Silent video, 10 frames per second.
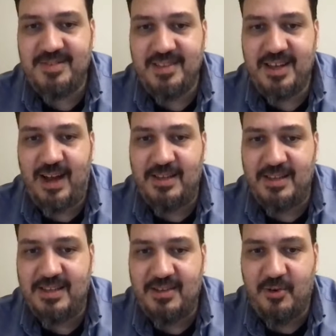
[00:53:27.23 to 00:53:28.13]

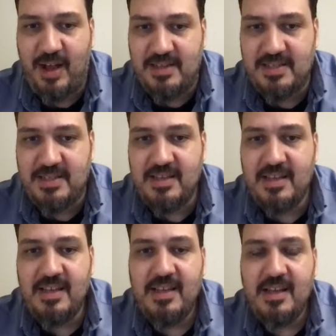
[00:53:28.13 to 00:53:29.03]
halted, crashed.
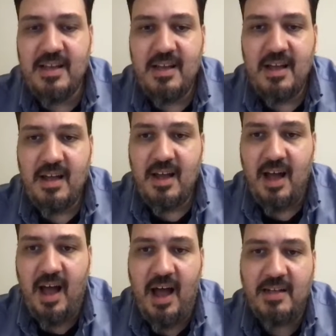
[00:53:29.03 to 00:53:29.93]

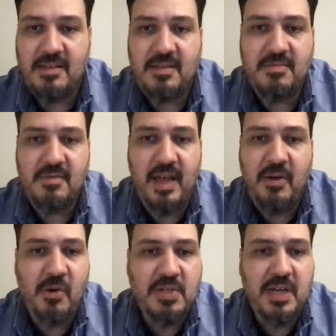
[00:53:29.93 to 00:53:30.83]
And
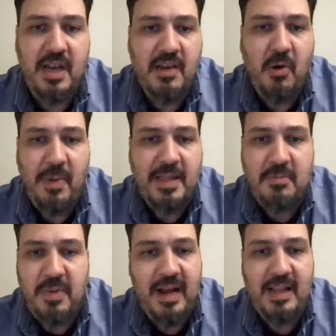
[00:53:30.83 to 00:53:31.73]
it was an
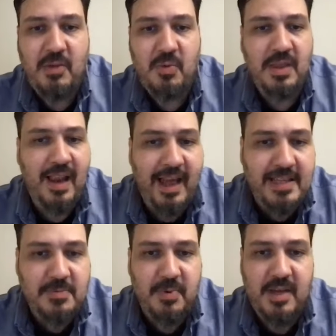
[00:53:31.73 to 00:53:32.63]
incompatibility with
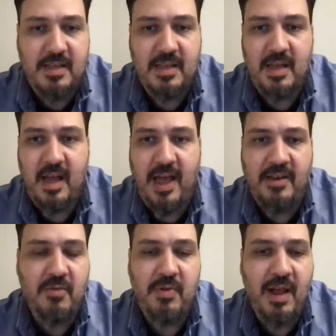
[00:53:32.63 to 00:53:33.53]
Lightspeed. And
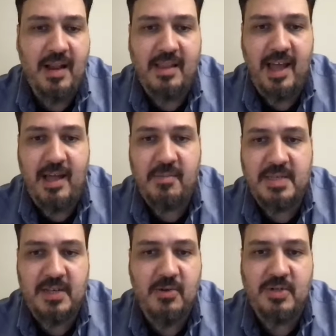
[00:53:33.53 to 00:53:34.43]
in real time,
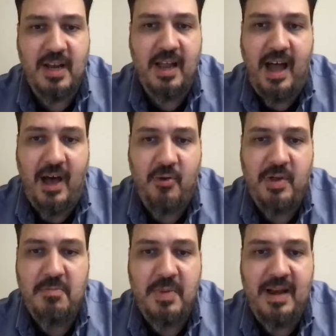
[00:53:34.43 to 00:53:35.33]
seriously, I
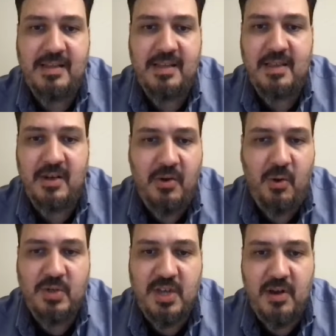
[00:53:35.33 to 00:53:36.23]
rebuilt the
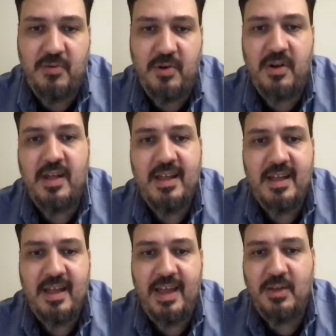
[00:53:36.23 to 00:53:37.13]
whole server
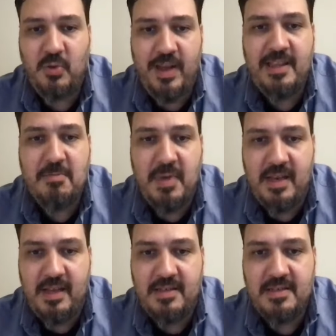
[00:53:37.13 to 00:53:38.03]
in 20
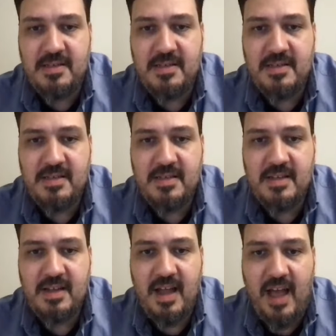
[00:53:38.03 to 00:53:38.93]
minutes,
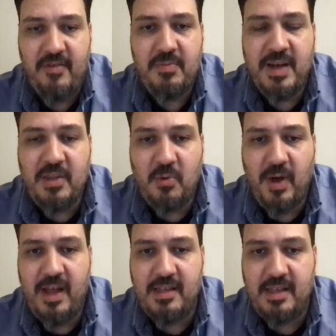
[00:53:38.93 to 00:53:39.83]
everybody
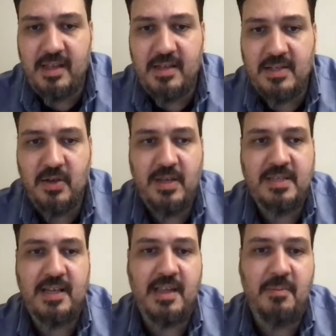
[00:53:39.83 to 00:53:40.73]
waiting. So I
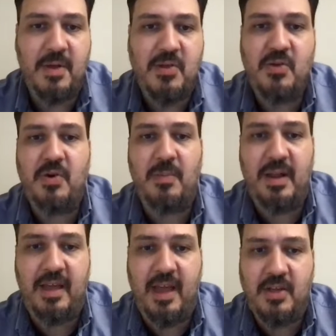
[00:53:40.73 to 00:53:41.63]
set up a new
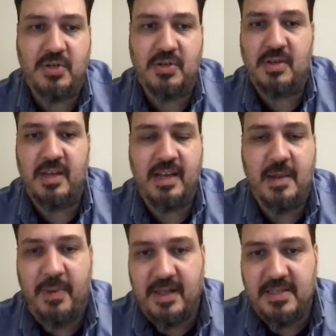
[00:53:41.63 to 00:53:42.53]
application in
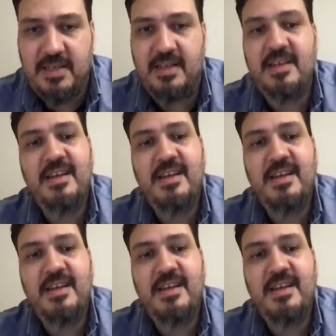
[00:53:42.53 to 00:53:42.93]
Apache,